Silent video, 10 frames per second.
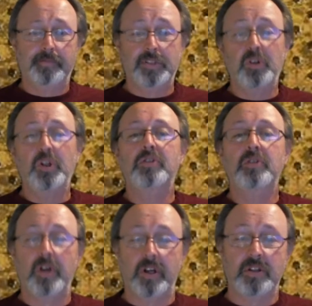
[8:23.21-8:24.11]
So
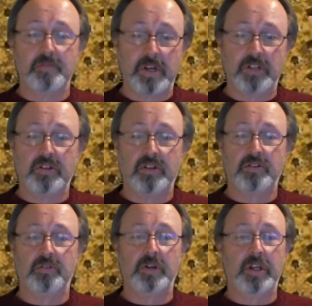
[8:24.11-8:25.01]
let's look at the Mets
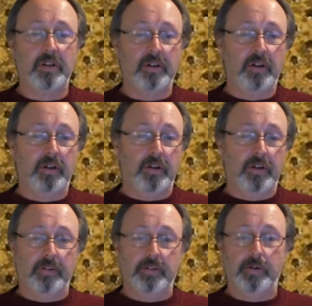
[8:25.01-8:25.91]
history.
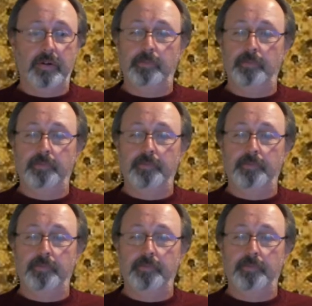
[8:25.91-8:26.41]
So